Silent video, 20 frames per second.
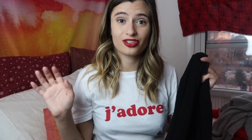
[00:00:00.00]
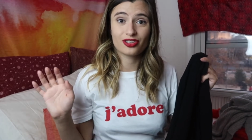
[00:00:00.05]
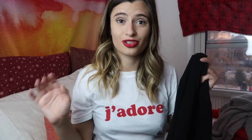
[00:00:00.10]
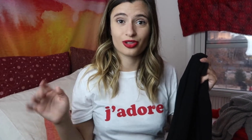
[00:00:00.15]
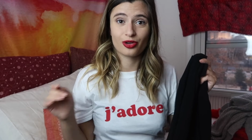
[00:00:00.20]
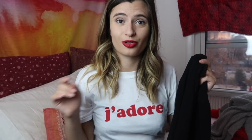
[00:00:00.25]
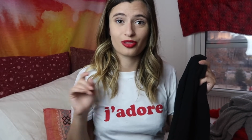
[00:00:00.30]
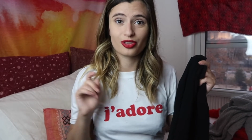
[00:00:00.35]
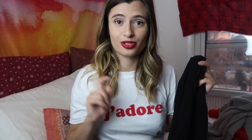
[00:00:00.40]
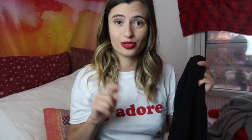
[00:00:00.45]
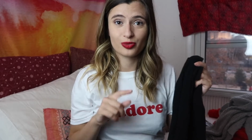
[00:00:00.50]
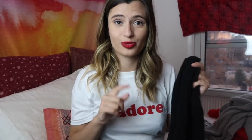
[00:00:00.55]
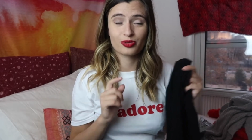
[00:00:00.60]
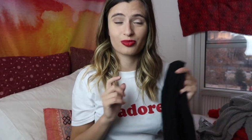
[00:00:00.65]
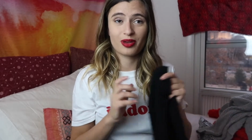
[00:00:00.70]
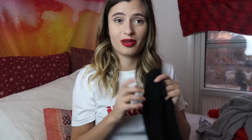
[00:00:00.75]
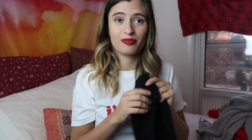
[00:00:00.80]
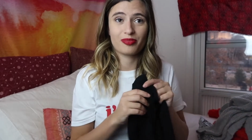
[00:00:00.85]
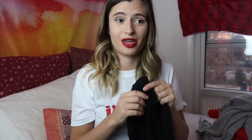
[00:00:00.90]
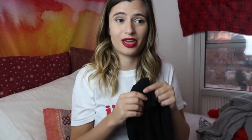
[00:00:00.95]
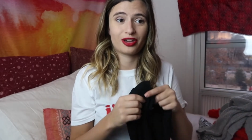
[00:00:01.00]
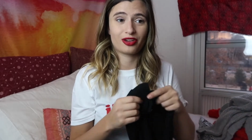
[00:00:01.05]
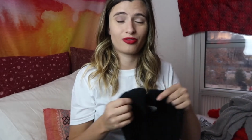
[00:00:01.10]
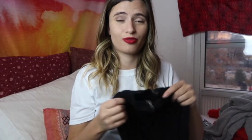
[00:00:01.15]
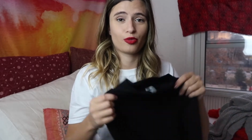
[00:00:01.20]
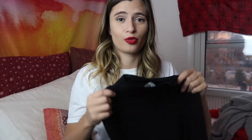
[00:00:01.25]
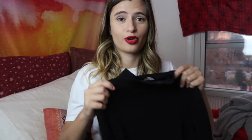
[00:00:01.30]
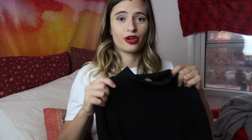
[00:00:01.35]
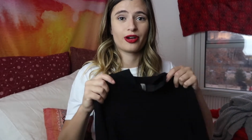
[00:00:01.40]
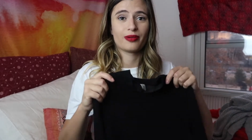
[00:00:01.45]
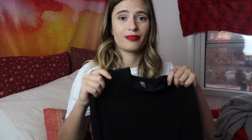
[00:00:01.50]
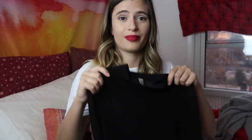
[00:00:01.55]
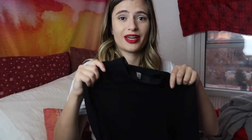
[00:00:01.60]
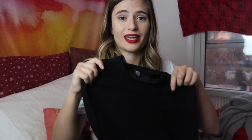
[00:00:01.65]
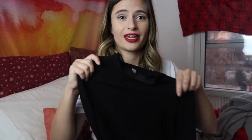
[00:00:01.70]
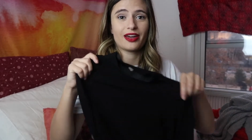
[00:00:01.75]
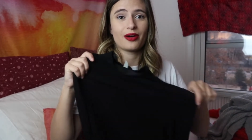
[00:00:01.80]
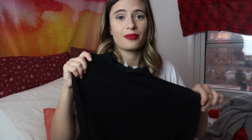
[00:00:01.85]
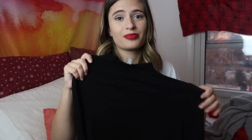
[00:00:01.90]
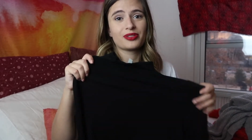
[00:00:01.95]
so this was my pick for
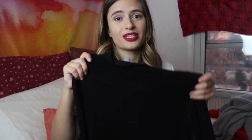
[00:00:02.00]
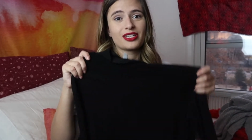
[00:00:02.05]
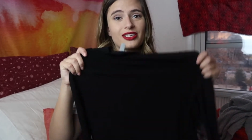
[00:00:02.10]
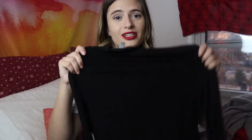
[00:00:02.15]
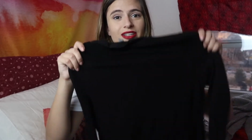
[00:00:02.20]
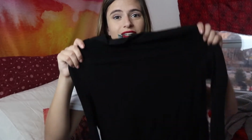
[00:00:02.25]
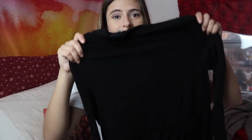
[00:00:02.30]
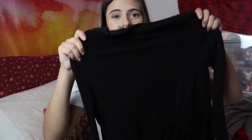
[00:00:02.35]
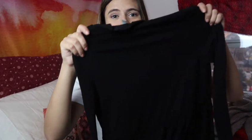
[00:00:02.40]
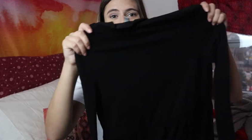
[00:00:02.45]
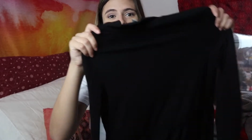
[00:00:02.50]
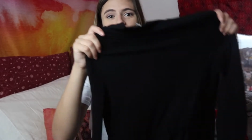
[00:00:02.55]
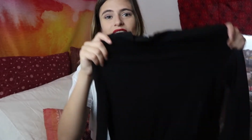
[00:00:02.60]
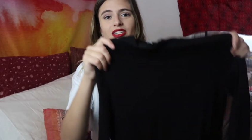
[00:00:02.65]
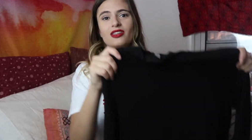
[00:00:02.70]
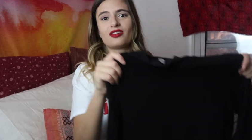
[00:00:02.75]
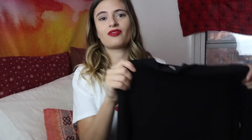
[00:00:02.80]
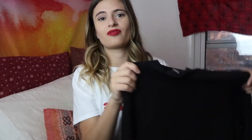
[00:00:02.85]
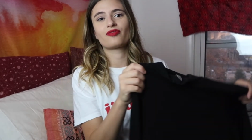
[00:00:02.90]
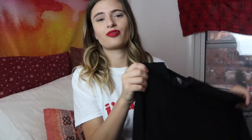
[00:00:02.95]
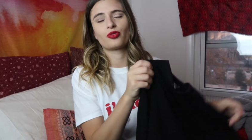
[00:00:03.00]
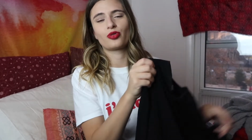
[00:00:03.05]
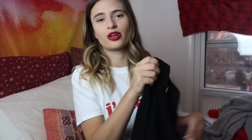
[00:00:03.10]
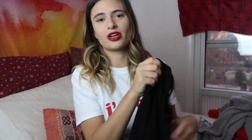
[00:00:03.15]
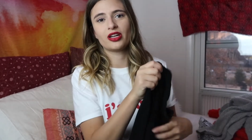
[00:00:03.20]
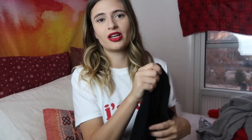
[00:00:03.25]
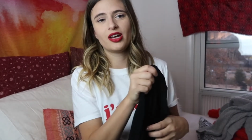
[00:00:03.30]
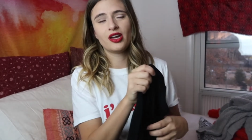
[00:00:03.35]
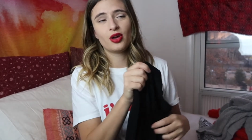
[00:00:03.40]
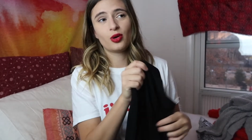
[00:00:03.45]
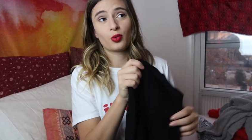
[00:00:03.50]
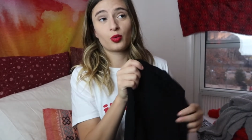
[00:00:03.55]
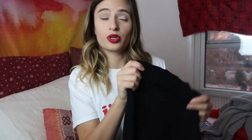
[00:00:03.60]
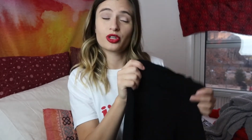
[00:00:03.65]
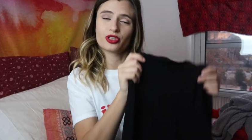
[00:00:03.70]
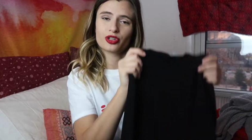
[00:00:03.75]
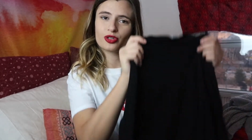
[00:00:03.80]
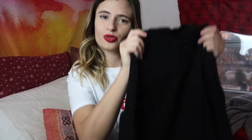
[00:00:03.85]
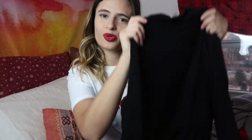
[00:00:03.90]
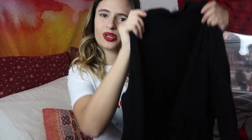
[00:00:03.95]
my updated LBD for
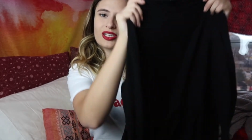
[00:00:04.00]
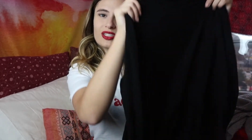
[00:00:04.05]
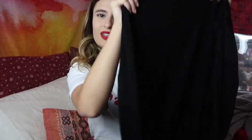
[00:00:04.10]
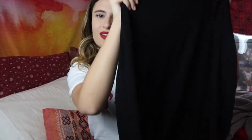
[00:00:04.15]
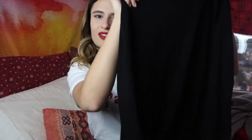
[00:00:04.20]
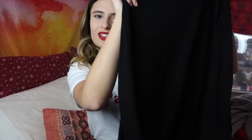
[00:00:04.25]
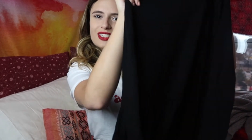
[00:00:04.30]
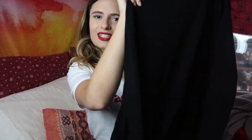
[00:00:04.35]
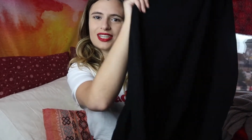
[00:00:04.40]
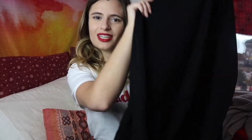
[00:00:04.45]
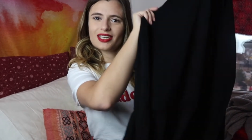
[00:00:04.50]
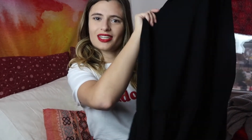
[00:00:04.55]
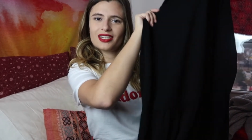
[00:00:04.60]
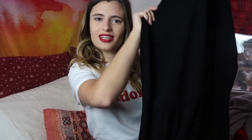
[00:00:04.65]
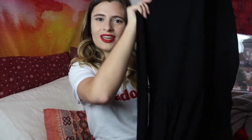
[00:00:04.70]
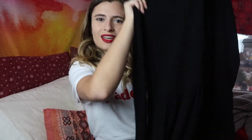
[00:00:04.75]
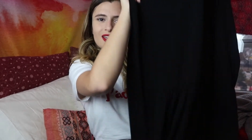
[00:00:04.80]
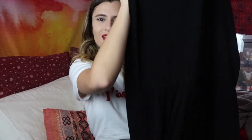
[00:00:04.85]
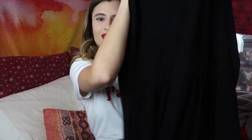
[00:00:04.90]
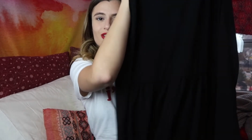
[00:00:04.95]
winter 2017.